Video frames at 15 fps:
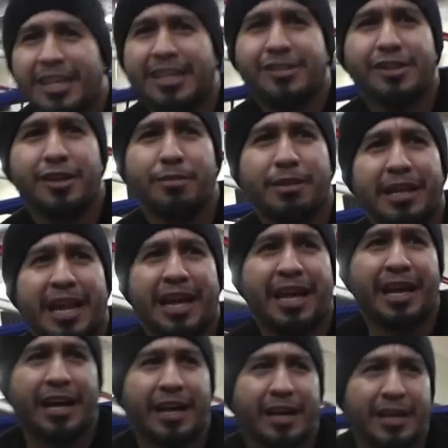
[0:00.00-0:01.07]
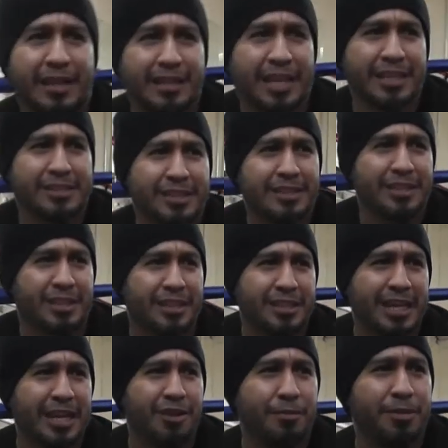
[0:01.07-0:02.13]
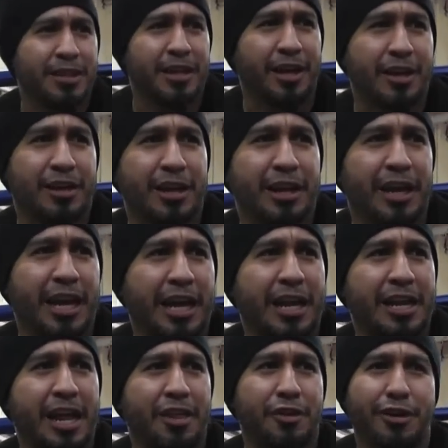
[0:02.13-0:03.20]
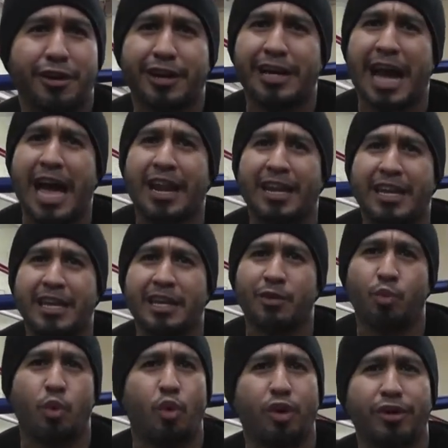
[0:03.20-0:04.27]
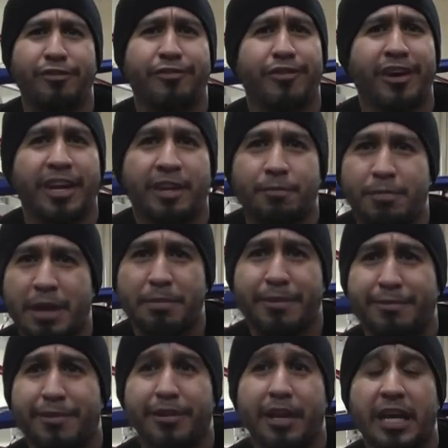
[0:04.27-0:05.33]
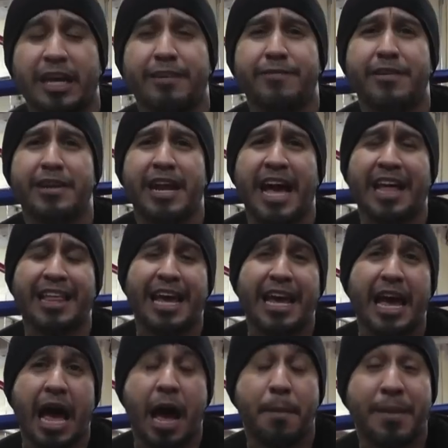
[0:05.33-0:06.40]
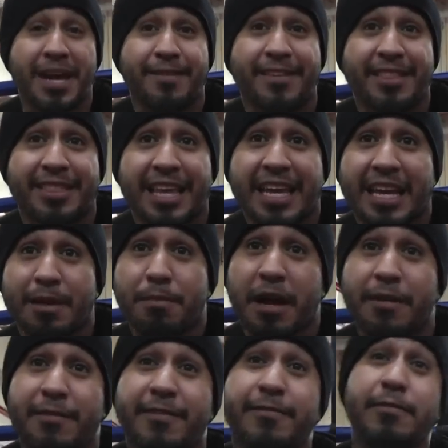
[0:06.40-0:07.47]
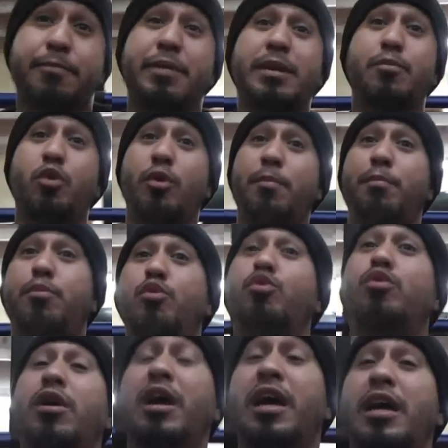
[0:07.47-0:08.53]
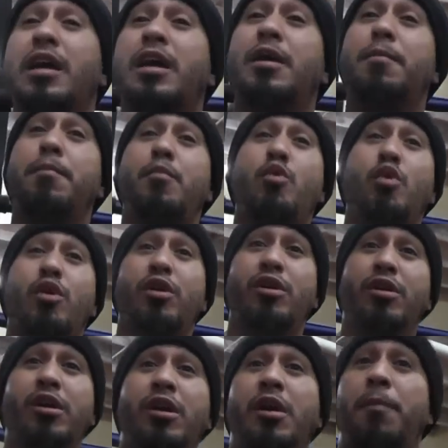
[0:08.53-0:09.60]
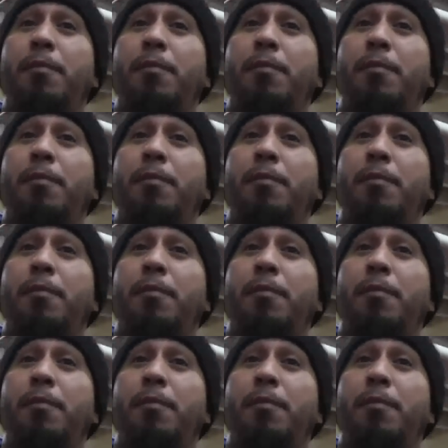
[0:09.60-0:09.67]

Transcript: That's gonna be like a that's a, that could be the, like another Gatti Ward fight. Maybe even even I I may even think it might even be more brutal more